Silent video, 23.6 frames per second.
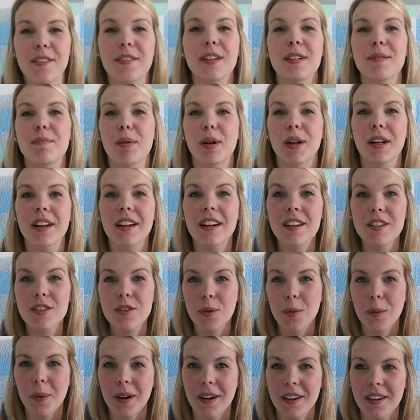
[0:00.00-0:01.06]
even put it into
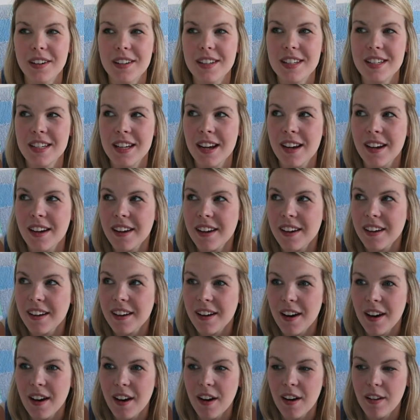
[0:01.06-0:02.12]
words
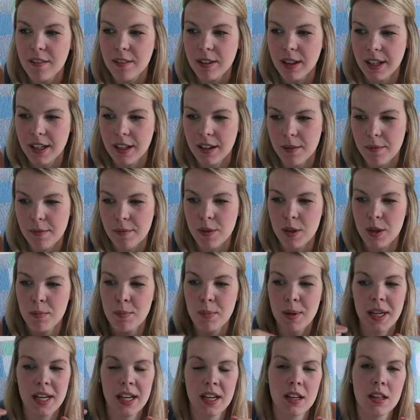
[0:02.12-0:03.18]
of like
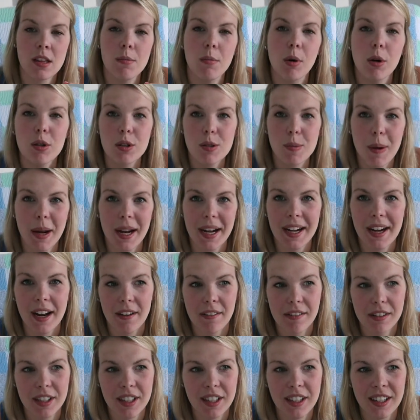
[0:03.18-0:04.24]
being in the most pain
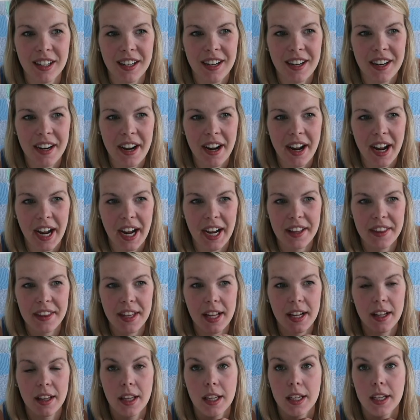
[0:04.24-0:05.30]
ever, and
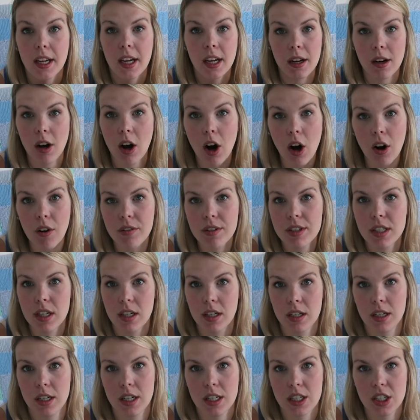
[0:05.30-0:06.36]
then like it all of a
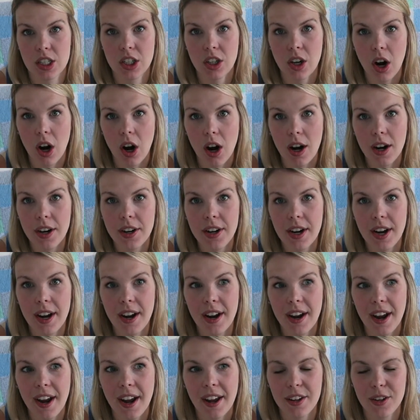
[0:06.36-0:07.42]
sudden it's gone
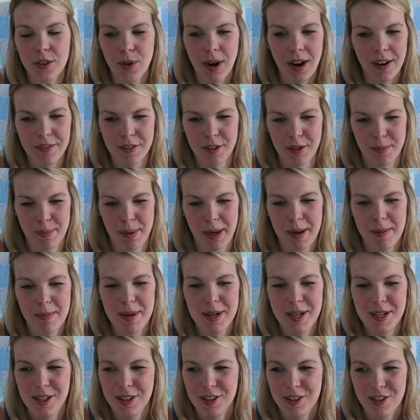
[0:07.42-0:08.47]
and you have your baby,
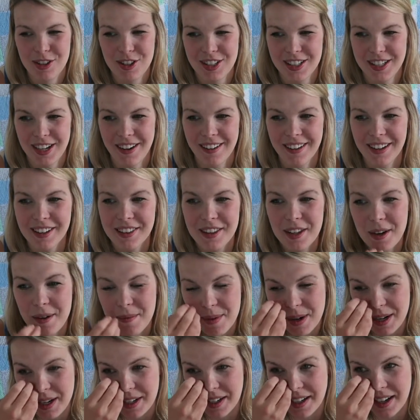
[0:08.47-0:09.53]
you're just staring at them.
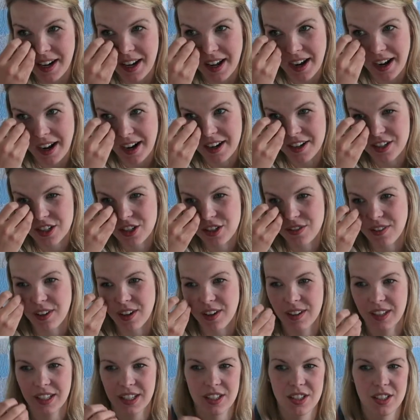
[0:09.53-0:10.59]
And then I just
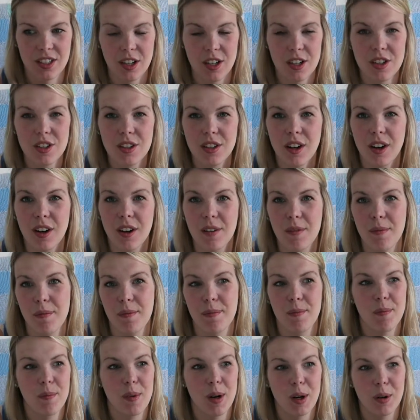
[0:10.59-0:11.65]
felt like such
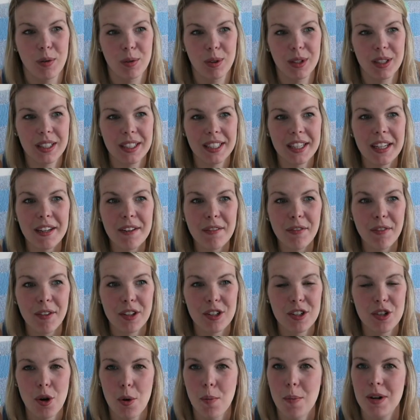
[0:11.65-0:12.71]
relief and
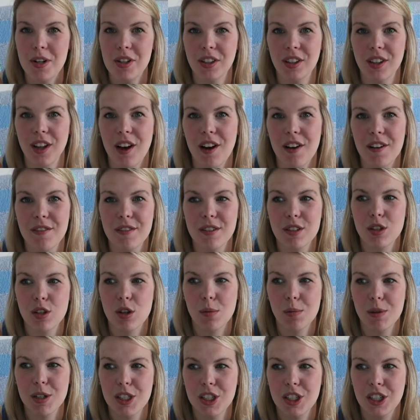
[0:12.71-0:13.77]
so much love and so
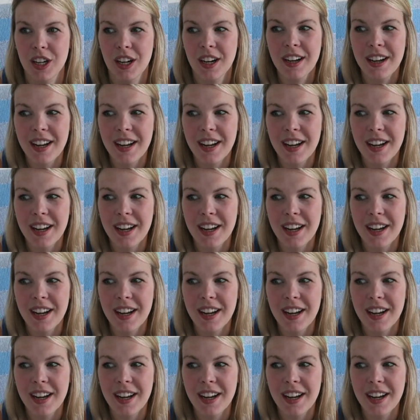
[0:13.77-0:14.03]
much